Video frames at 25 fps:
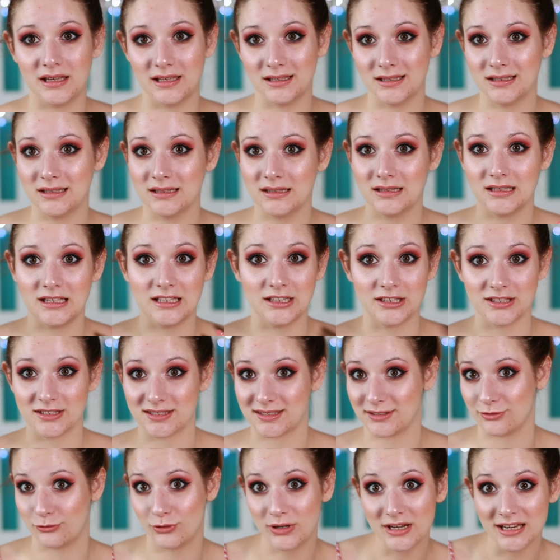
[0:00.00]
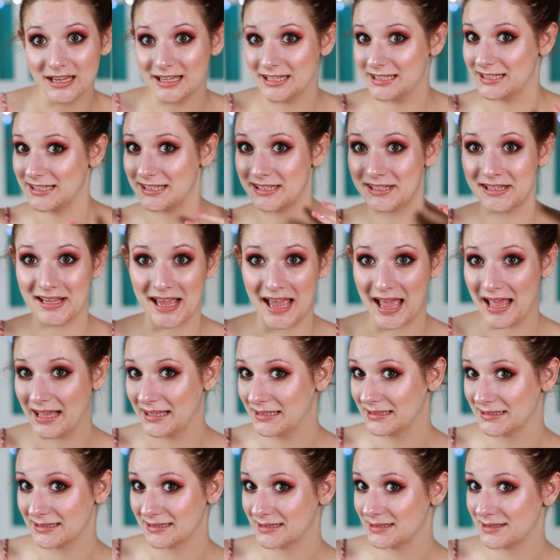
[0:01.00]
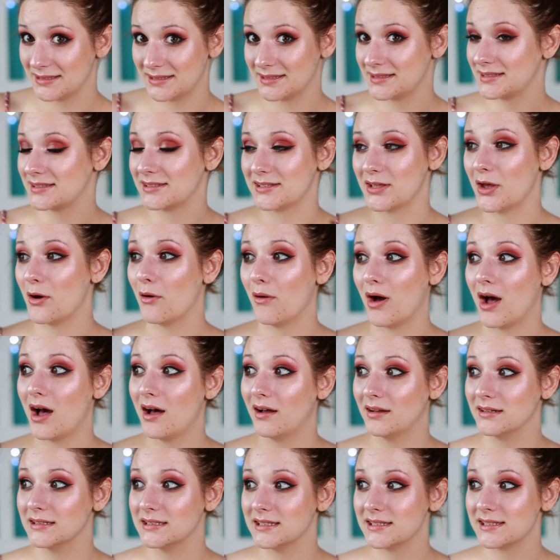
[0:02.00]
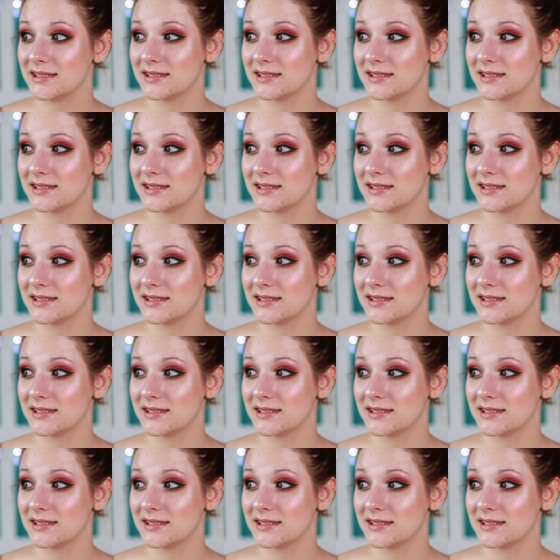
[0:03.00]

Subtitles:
in the streets and so on.